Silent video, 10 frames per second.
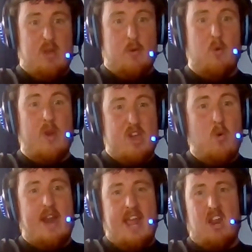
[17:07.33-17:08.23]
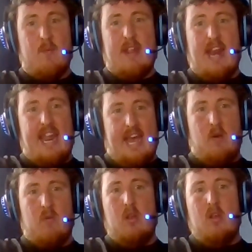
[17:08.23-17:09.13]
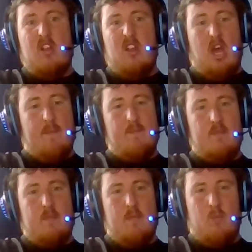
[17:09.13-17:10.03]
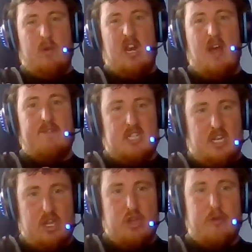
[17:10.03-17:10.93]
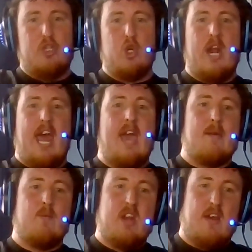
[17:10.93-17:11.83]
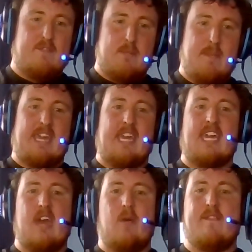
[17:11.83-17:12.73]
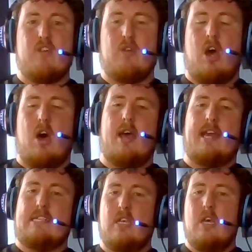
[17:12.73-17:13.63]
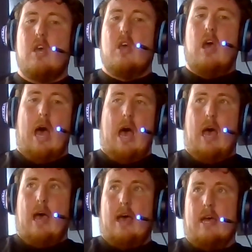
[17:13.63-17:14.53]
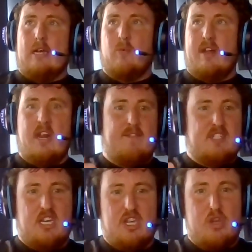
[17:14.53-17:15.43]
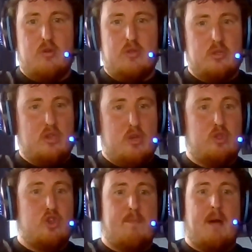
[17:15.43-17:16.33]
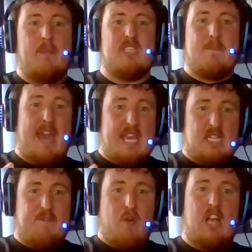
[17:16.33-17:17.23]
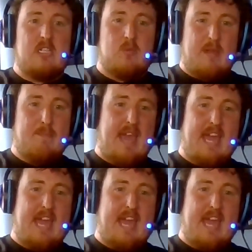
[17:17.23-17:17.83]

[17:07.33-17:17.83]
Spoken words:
all went in and we laid out, look, we'd love to use your name, we'd love to make a kit with you guys, we'd love to use your pub as a base for us. We